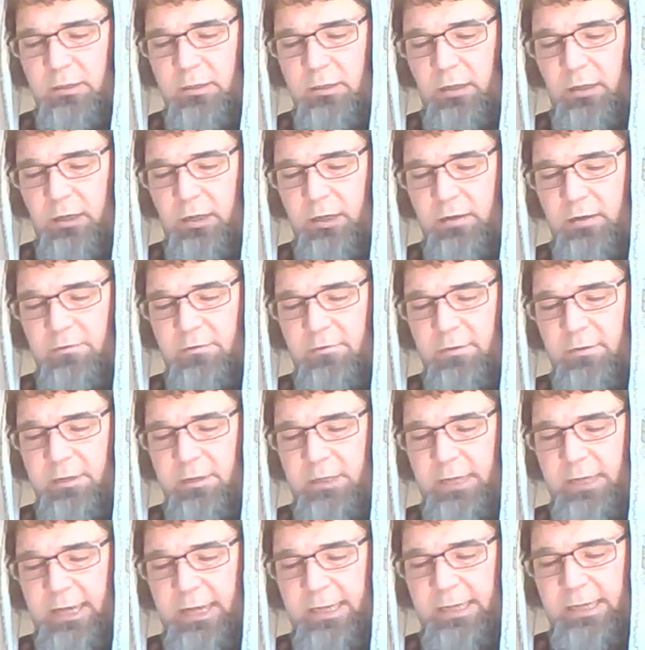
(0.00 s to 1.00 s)
of
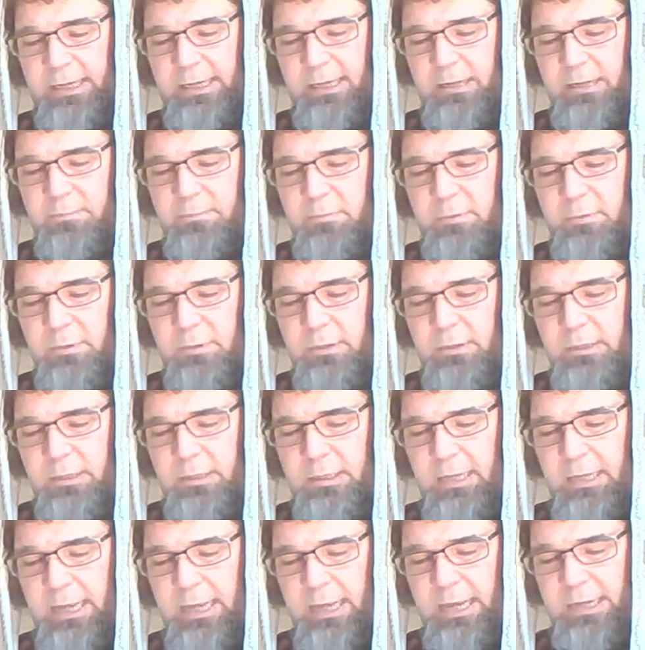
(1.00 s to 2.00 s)
Jacob
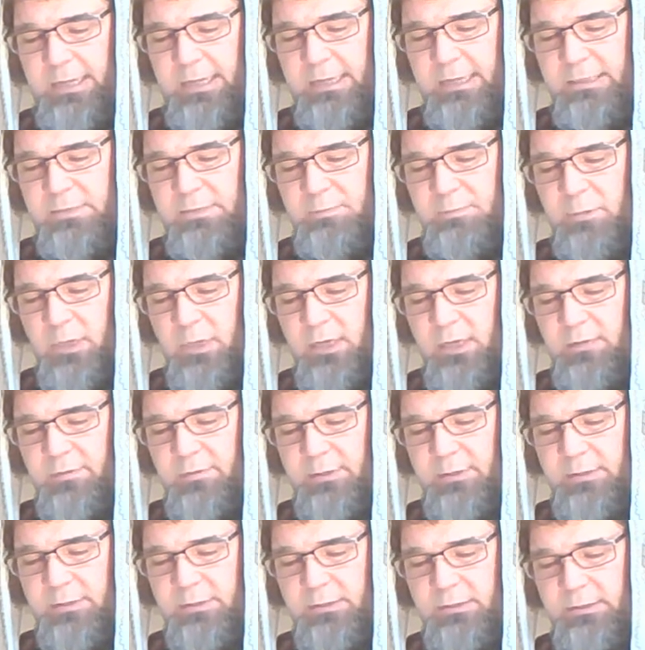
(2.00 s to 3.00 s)
and his
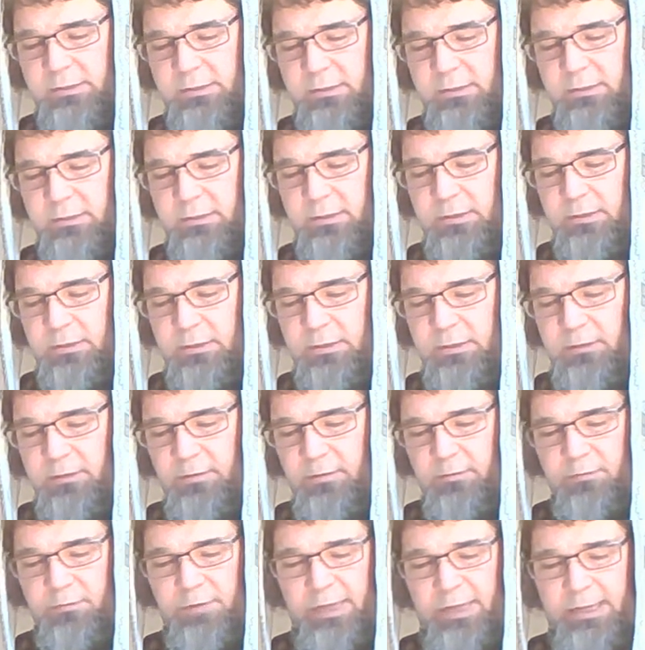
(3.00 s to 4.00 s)
brothers.
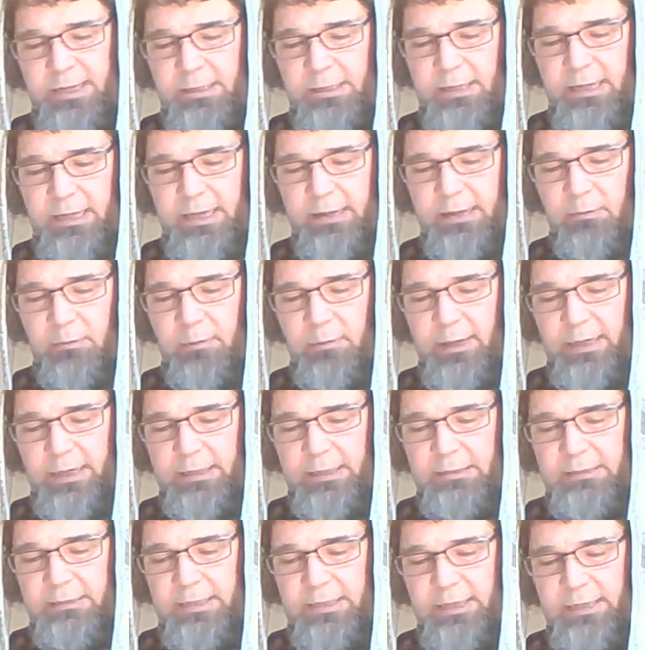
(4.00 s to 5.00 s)
Then he
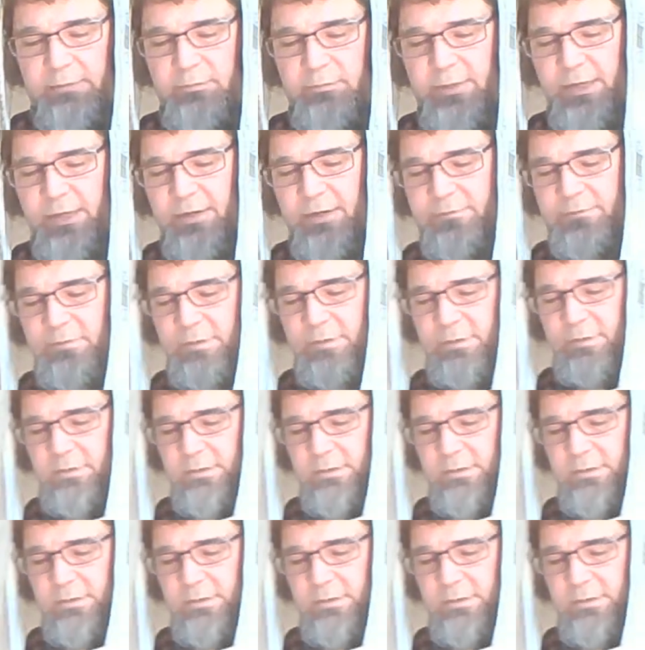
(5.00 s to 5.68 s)
went and left